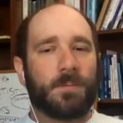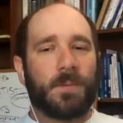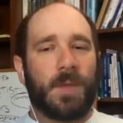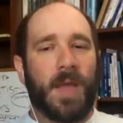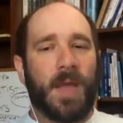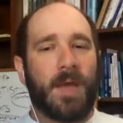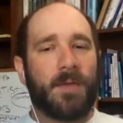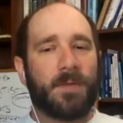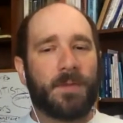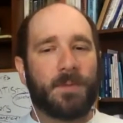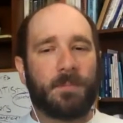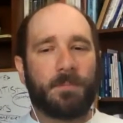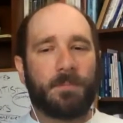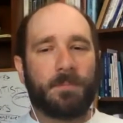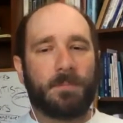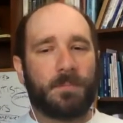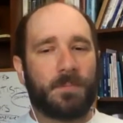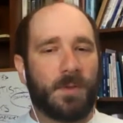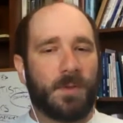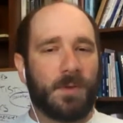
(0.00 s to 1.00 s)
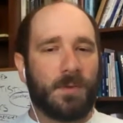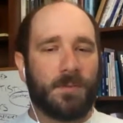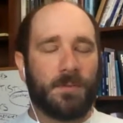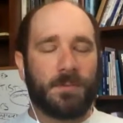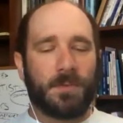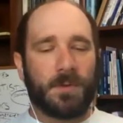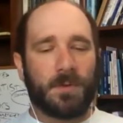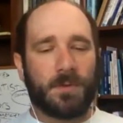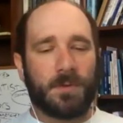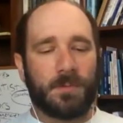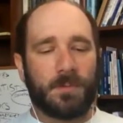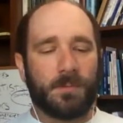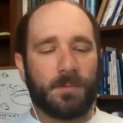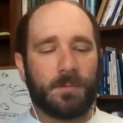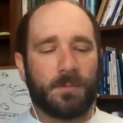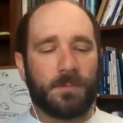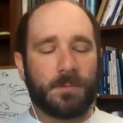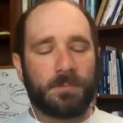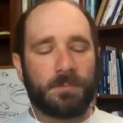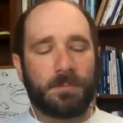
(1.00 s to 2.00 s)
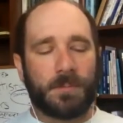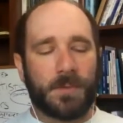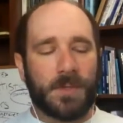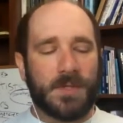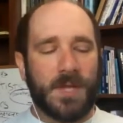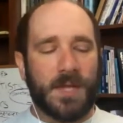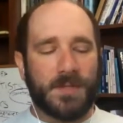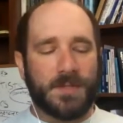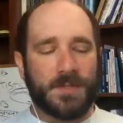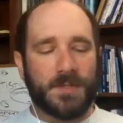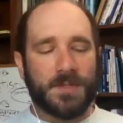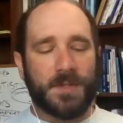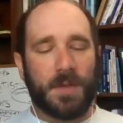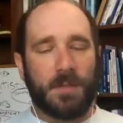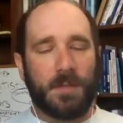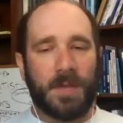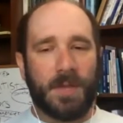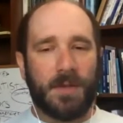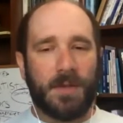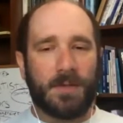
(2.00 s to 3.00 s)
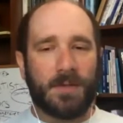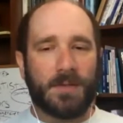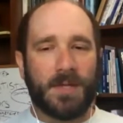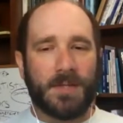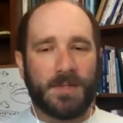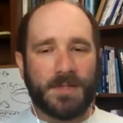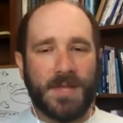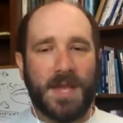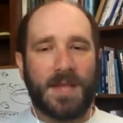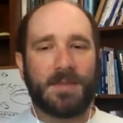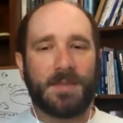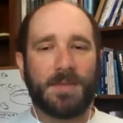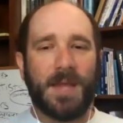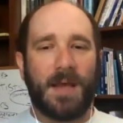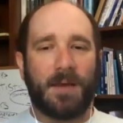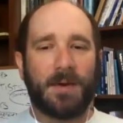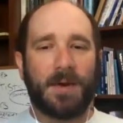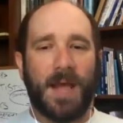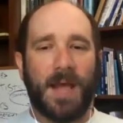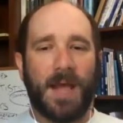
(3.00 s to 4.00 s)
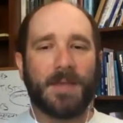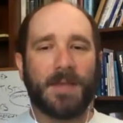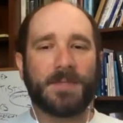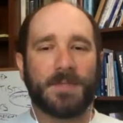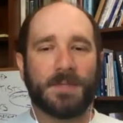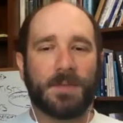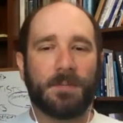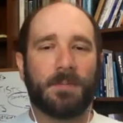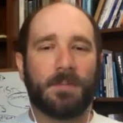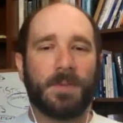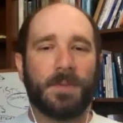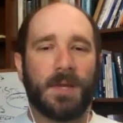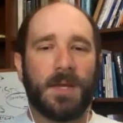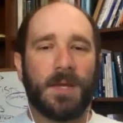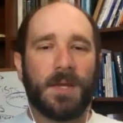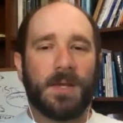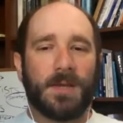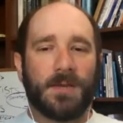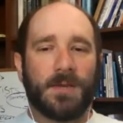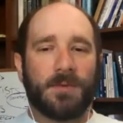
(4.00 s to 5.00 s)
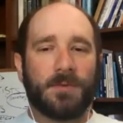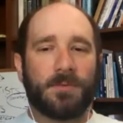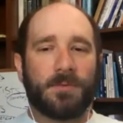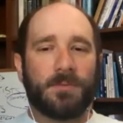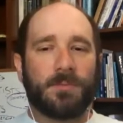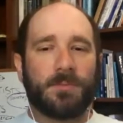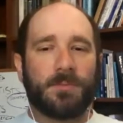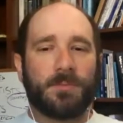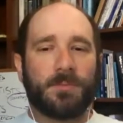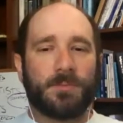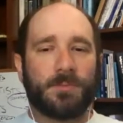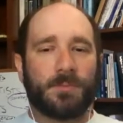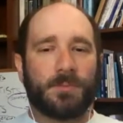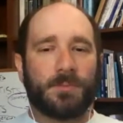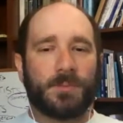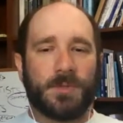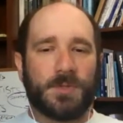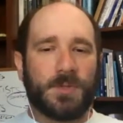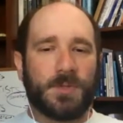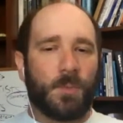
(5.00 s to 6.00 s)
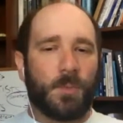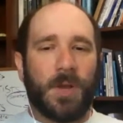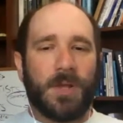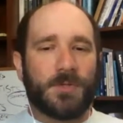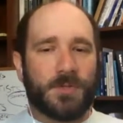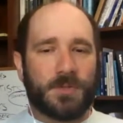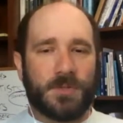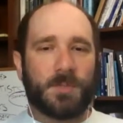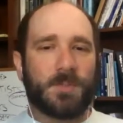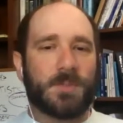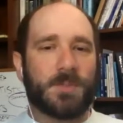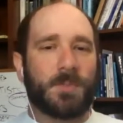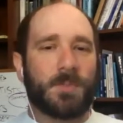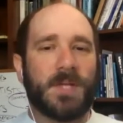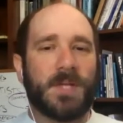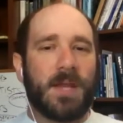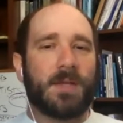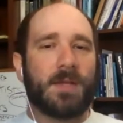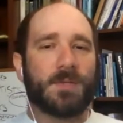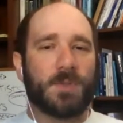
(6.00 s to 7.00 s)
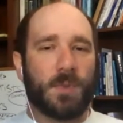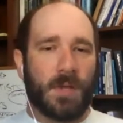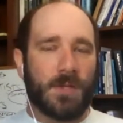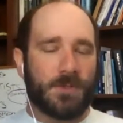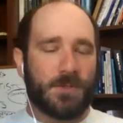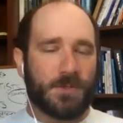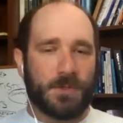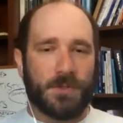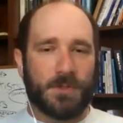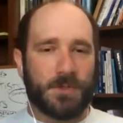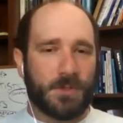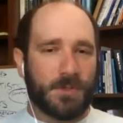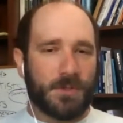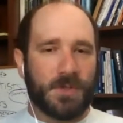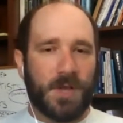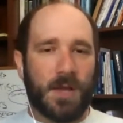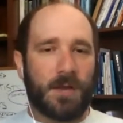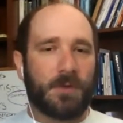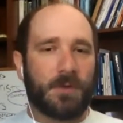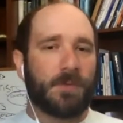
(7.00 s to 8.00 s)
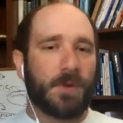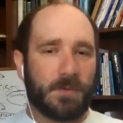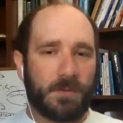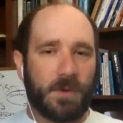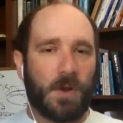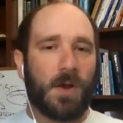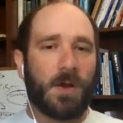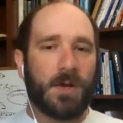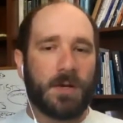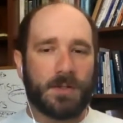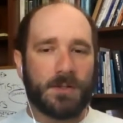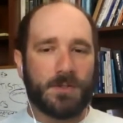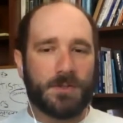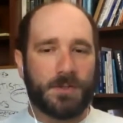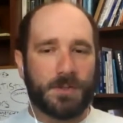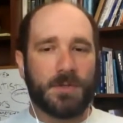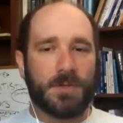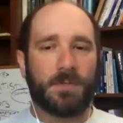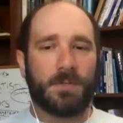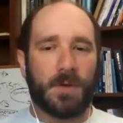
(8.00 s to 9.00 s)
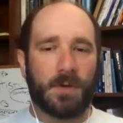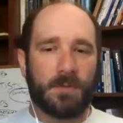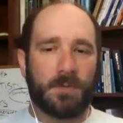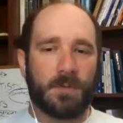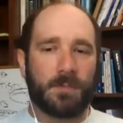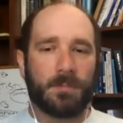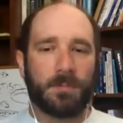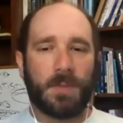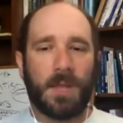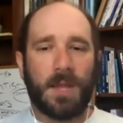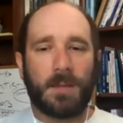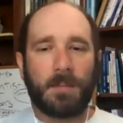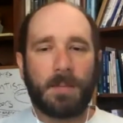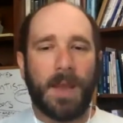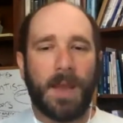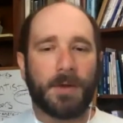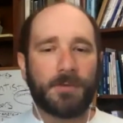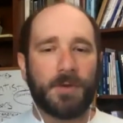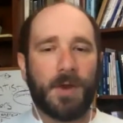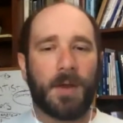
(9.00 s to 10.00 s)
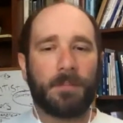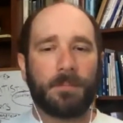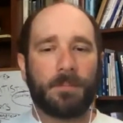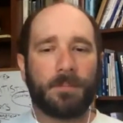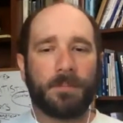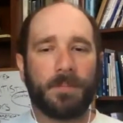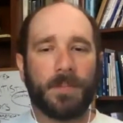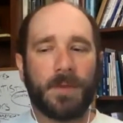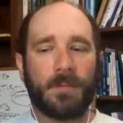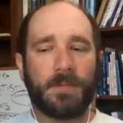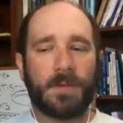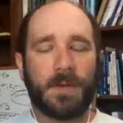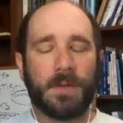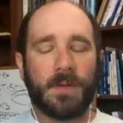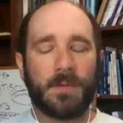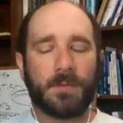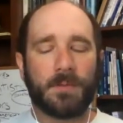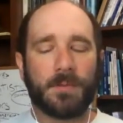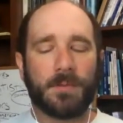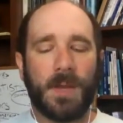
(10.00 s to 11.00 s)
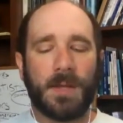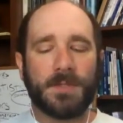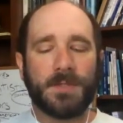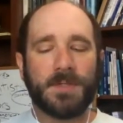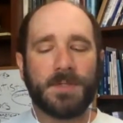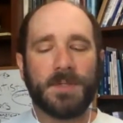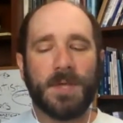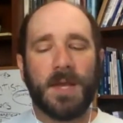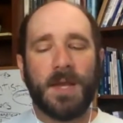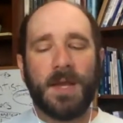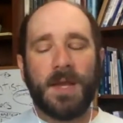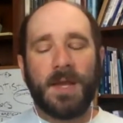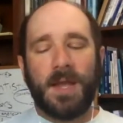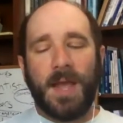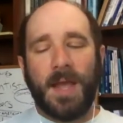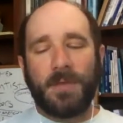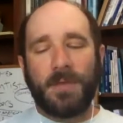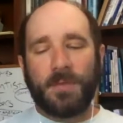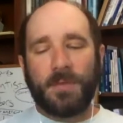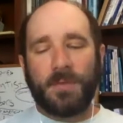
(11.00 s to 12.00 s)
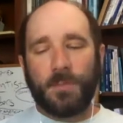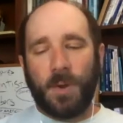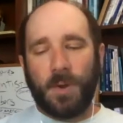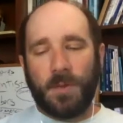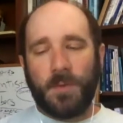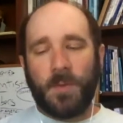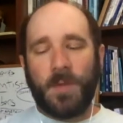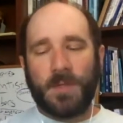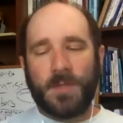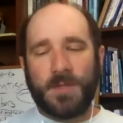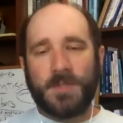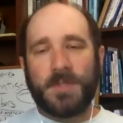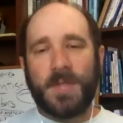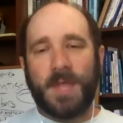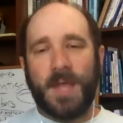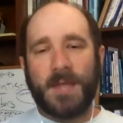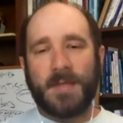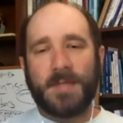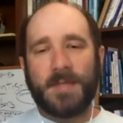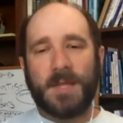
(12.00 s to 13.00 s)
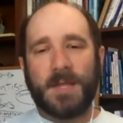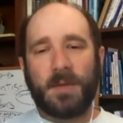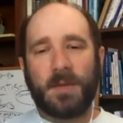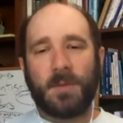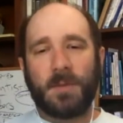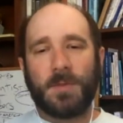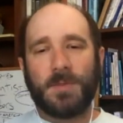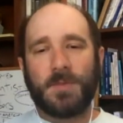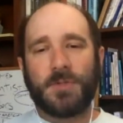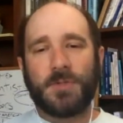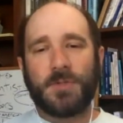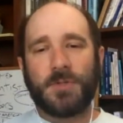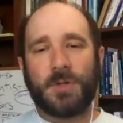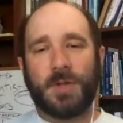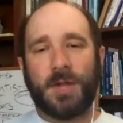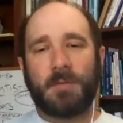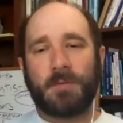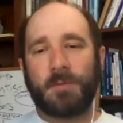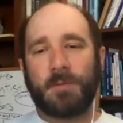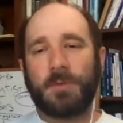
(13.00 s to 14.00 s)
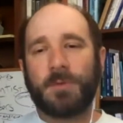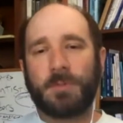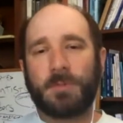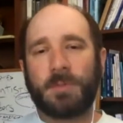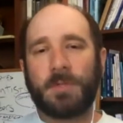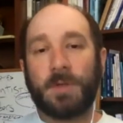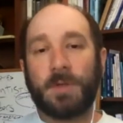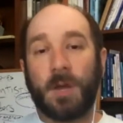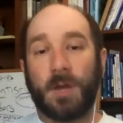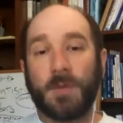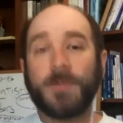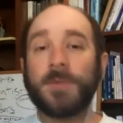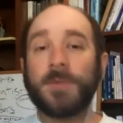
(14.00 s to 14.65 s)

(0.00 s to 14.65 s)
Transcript: had the, the, the contestants come in and, and sat them down and asked them some questions, some spontaneous questions, just not in front of an audience, just in front of a black backdrop and video the responses. And one of the questions they asked that year was, should evolution be taught in